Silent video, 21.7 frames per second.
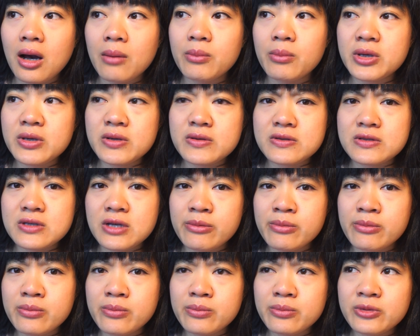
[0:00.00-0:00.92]
because
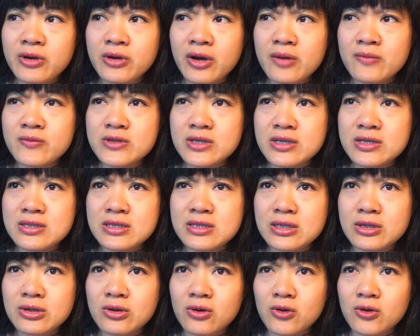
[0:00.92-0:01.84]
sometimes I
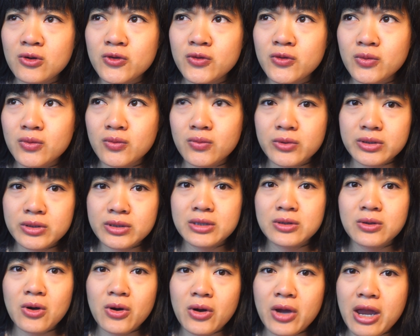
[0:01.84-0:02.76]
see girls with really
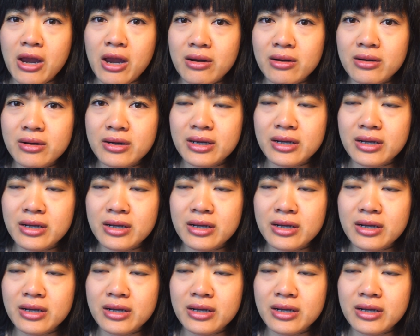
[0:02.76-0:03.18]
long hair